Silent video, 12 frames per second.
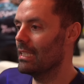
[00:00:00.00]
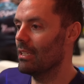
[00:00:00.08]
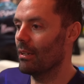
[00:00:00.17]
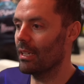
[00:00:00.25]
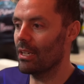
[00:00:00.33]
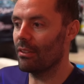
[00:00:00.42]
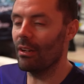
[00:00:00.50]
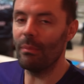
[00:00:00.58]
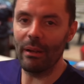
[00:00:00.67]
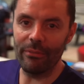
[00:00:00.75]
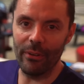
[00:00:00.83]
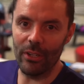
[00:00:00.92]
So I'm going to throw
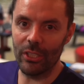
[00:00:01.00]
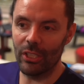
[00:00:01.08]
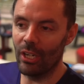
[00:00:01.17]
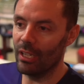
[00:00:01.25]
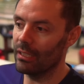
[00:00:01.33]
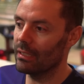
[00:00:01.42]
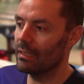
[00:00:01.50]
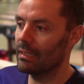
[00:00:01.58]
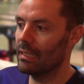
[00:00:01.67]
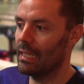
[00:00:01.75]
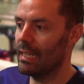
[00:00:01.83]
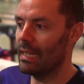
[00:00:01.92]
my first shot
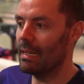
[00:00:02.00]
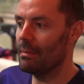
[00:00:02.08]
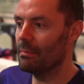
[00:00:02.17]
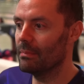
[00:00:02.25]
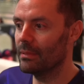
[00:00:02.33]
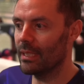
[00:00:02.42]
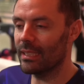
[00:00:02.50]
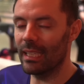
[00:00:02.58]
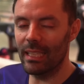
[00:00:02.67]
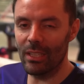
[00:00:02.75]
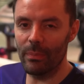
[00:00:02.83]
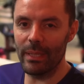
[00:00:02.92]
just a
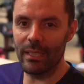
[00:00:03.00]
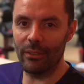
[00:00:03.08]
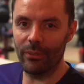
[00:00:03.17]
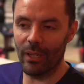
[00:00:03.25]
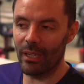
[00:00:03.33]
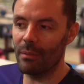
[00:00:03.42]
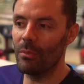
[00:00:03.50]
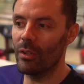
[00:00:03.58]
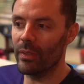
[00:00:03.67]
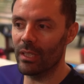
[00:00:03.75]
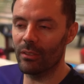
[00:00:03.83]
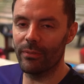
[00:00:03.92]
little bit different. I'm going to
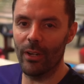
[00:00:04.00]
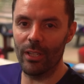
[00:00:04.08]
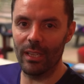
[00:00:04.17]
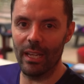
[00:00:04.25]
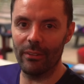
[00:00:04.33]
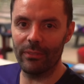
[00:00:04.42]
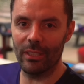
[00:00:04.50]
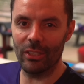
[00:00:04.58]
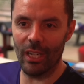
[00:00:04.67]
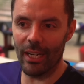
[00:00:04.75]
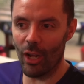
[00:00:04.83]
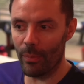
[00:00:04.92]
move a little further left and
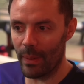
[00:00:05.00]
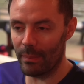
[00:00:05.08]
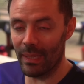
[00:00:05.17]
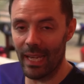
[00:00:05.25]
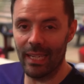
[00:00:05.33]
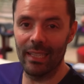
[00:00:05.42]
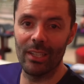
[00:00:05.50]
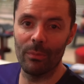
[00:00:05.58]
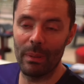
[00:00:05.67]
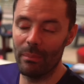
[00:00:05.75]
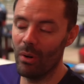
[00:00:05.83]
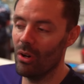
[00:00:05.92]
try and open up the lane a little
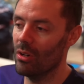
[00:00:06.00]
bit more.